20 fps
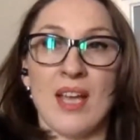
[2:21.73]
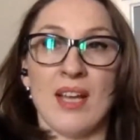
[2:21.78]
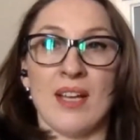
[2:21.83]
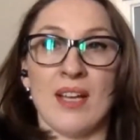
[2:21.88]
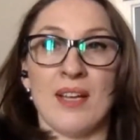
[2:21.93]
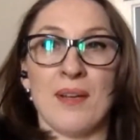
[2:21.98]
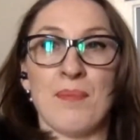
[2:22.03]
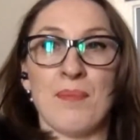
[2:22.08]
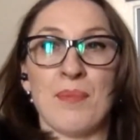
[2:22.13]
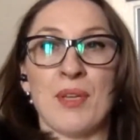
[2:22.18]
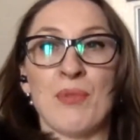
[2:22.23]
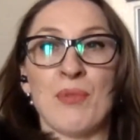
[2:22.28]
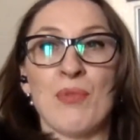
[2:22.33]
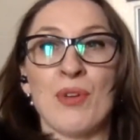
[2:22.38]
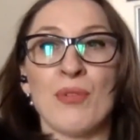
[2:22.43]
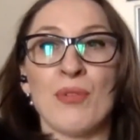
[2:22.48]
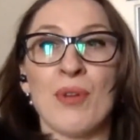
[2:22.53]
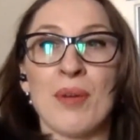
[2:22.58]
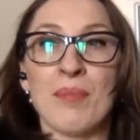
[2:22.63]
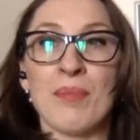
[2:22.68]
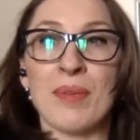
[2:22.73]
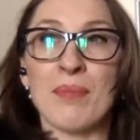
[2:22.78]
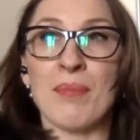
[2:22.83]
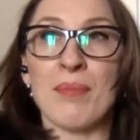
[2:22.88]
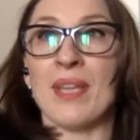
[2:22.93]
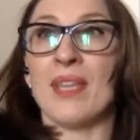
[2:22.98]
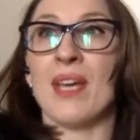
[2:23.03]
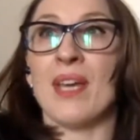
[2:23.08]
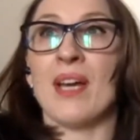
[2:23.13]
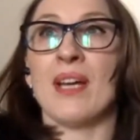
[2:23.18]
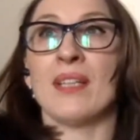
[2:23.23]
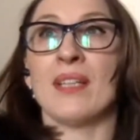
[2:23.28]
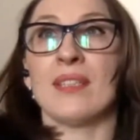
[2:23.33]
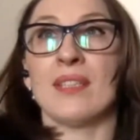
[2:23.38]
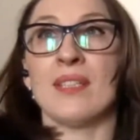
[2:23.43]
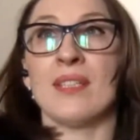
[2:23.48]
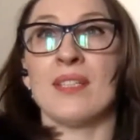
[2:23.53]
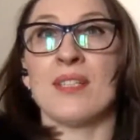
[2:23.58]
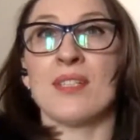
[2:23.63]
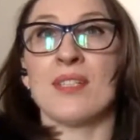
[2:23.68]
And what do I mean by that
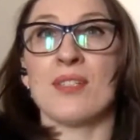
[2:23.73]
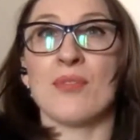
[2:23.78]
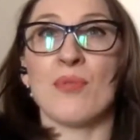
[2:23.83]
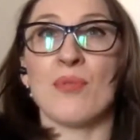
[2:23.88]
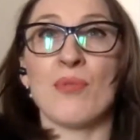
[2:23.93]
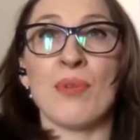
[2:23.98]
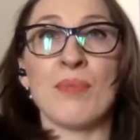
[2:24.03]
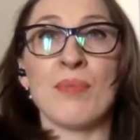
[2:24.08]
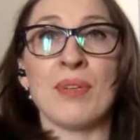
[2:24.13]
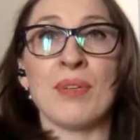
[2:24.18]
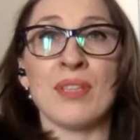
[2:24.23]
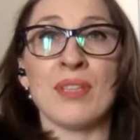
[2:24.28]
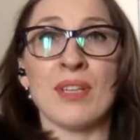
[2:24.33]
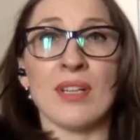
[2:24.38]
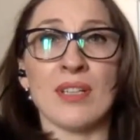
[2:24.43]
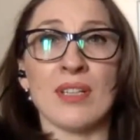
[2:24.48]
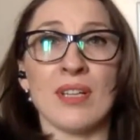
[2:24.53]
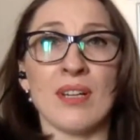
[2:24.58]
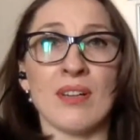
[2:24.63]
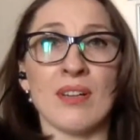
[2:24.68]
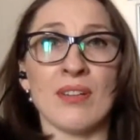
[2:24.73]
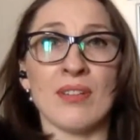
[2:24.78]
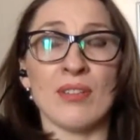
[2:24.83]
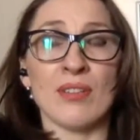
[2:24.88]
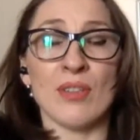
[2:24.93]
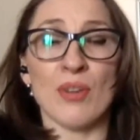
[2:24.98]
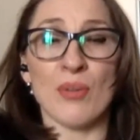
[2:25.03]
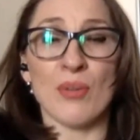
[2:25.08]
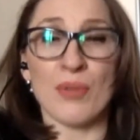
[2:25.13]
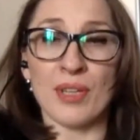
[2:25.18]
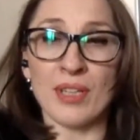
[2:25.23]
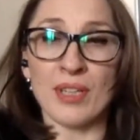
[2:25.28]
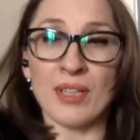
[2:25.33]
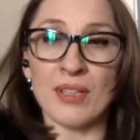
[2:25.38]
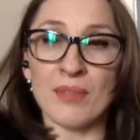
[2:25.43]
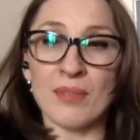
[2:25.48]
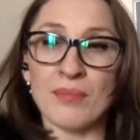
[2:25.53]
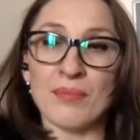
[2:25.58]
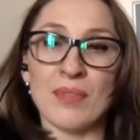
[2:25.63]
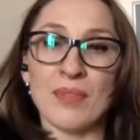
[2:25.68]
is women that are low
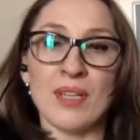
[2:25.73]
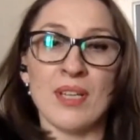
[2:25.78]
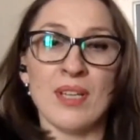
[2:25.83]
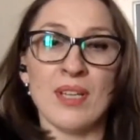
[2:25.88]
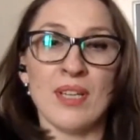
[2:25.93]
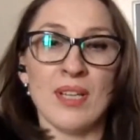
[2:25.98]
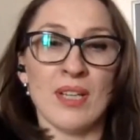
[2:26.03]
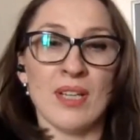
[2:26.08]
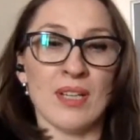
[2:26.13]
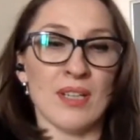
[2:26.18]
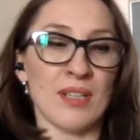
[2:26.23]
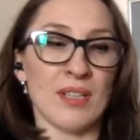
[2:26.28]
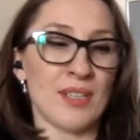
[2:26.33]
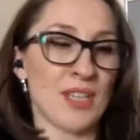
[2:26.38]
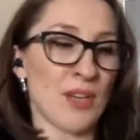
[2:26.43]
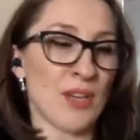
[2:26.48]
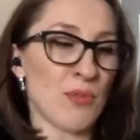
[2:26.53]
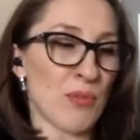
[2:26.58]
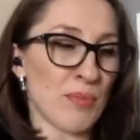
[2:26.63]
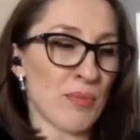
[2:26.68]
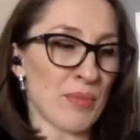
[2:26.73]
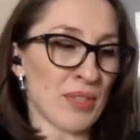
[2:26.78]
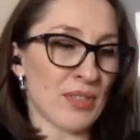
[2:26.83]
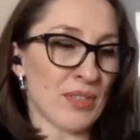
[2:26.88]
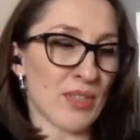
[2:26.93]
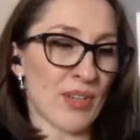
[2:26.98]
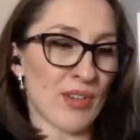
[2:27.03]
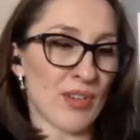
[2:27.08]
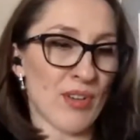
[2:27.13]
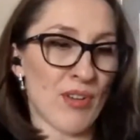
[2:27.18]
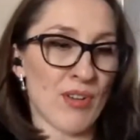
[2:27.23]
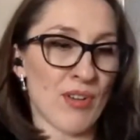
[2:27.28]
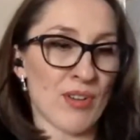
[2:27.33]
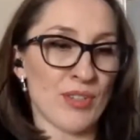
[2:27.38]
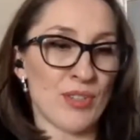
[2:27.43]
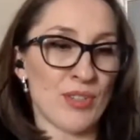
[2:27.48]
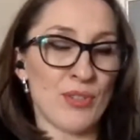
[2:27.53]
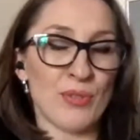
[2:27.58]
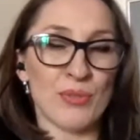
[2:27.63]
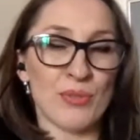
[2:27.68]
income, young women that
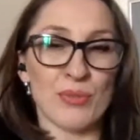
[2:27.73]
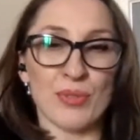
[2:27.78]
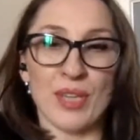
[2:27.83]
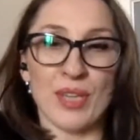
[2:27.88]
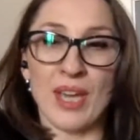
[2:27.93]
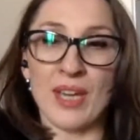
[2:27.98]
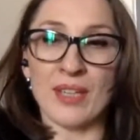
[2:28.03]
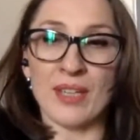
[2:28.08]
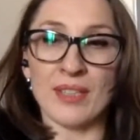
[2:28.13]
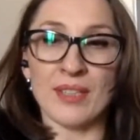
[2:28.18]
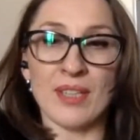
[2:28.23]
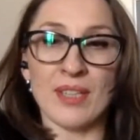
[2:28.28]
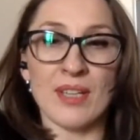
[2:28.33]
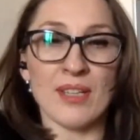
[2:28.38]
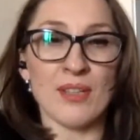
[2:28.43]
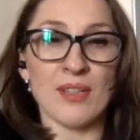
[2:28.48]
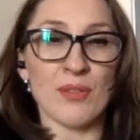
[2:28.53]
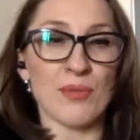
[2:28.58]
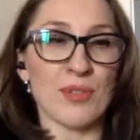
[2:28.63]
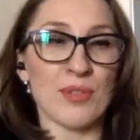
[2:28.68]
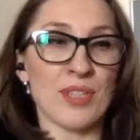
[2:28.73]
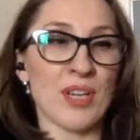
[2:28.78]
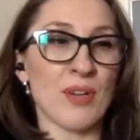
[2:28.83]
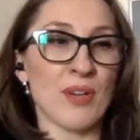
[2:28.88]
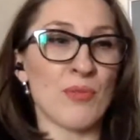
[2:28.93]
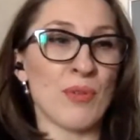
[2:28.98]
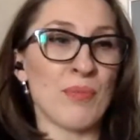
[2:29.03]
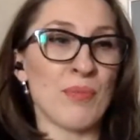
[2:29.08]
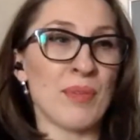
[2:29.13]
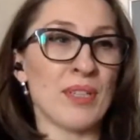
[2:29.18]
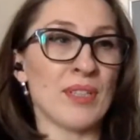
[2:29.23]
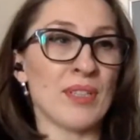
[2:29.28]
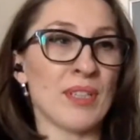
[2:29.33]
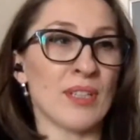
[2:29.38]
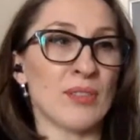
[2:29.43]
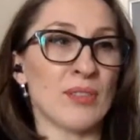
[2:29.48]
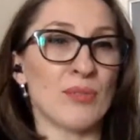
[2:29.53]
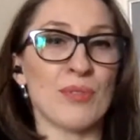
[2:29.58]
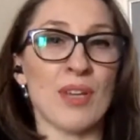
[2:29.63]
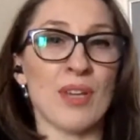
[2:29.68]
are new to Canada, or young women
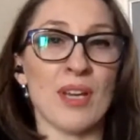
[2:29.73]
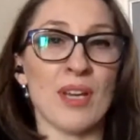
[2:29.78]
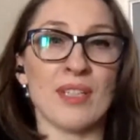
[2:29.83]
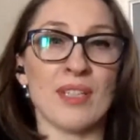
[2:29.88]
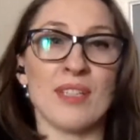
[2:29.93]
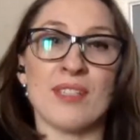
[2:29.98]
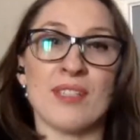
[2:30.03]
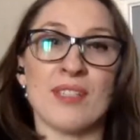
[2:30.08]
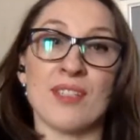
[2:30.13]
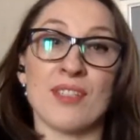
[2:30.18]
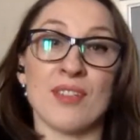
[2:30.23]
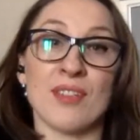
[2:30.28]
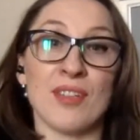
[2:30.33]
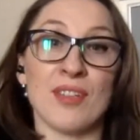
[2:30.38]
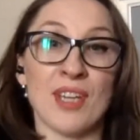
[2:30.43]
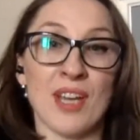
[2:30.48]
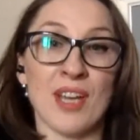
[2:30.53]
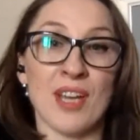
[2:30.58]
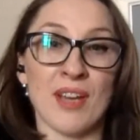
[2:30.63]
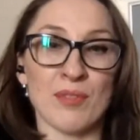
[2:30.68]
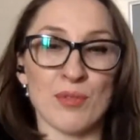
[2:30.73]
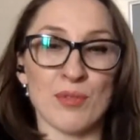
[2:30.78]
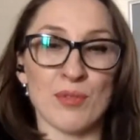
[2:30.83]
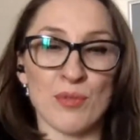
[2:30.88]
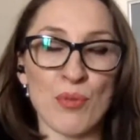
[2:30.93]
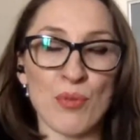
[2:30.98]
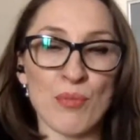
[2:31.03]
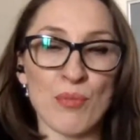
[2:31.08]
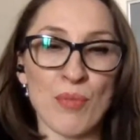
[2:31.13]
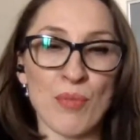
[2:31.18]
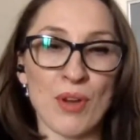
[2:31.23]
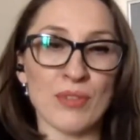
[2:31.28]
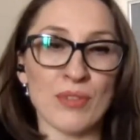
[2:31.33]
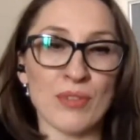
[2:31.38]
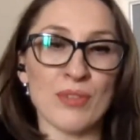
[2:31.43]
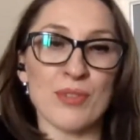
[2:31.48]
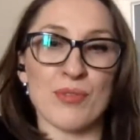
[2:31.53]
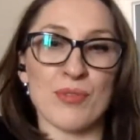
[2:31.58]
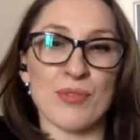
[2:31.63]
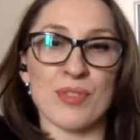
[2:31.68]
that do not necessarily have the role
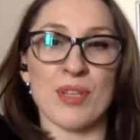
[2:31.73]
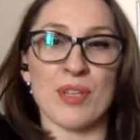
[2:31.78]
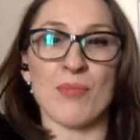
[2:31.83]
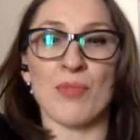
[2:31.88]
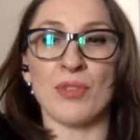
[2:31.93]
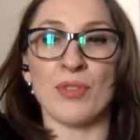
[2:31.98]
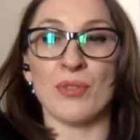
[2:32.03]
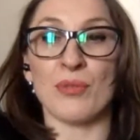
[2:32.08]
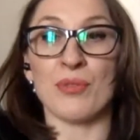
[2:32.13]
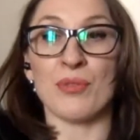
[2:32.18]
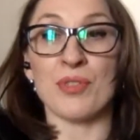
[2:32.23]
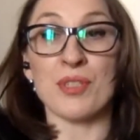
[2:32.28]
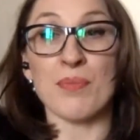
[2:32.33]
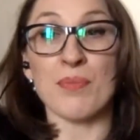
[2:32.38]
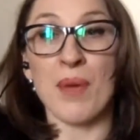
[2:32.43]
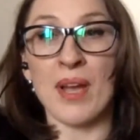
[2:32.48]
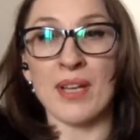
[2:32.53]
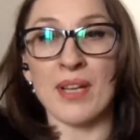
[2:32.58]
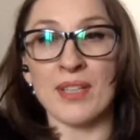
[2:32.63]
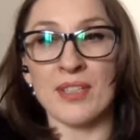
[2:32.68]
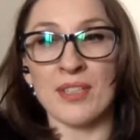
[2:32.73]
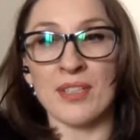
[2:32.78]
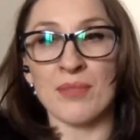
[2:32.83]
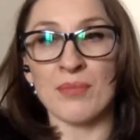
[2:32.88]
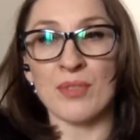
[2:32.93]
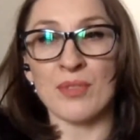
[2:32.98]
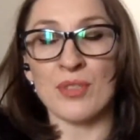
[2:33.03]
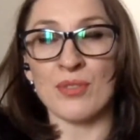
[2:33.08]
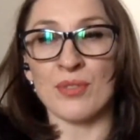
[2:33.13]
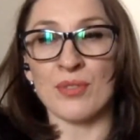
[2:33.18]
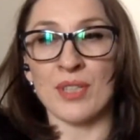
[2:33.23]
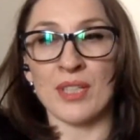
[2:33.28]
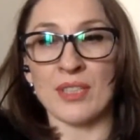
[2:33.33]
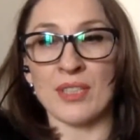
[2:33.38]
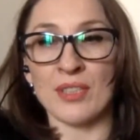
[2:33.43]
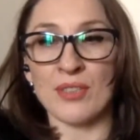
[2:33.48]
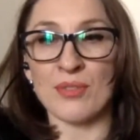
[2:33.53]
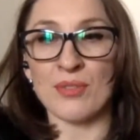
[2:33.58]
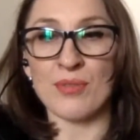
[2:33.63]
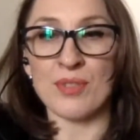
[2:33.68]
models or someone to inspire them to get
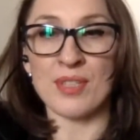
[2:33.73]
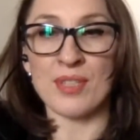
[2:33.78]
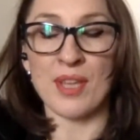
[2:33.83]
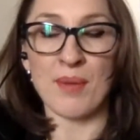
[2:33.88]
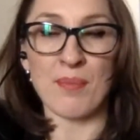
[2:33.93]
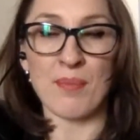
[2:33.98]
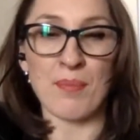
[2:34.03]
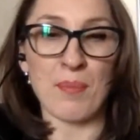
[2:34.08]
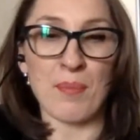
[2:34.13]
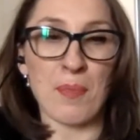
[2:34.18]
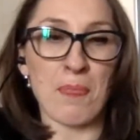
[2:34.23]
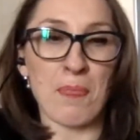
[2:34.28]
into STEM.